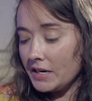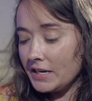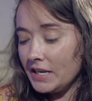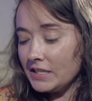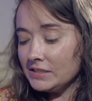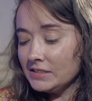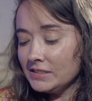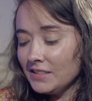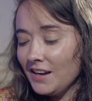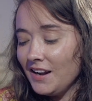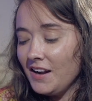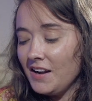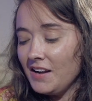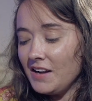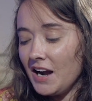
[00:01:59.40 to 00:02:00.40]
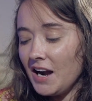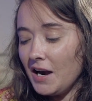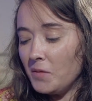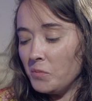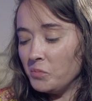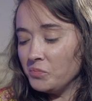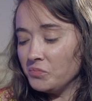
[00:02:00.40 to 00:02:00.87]
guess
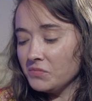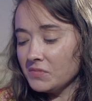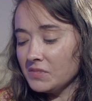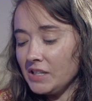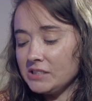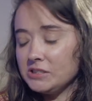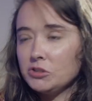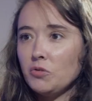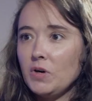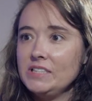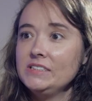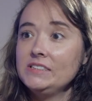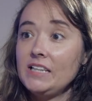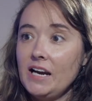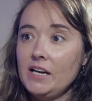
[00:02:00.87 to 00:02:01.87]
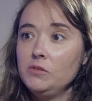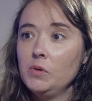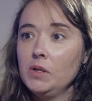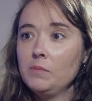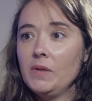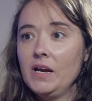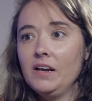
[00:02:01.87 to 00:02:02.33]
that's always stayed
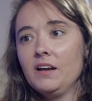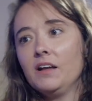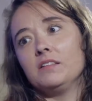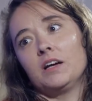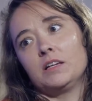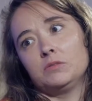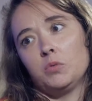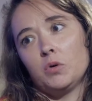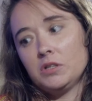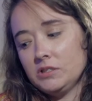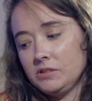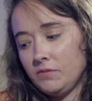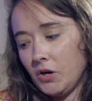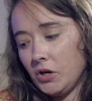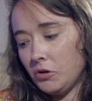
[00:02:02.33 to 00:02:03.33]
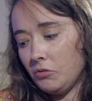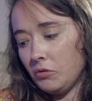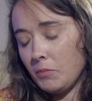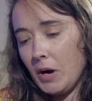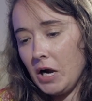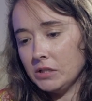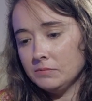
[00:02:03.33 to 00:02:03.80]
with me, and that's this photo
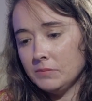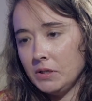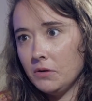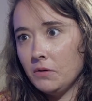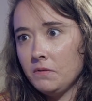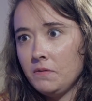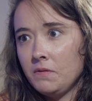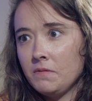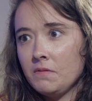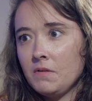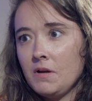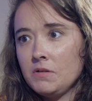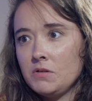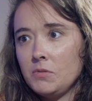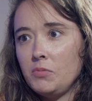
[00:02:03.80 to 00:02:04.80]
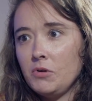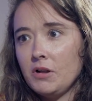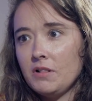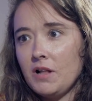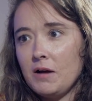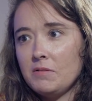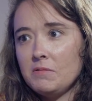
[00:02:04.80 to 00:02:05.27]
reminds me of, to
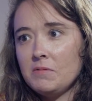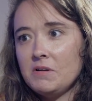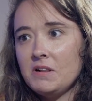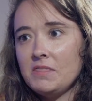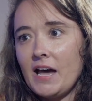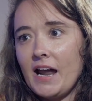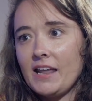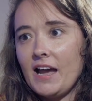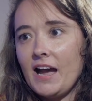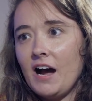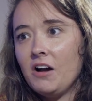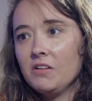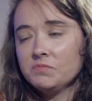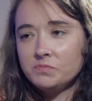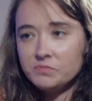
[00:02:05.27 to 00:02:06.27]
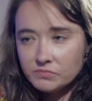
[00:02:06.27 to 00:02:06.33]
bring that out.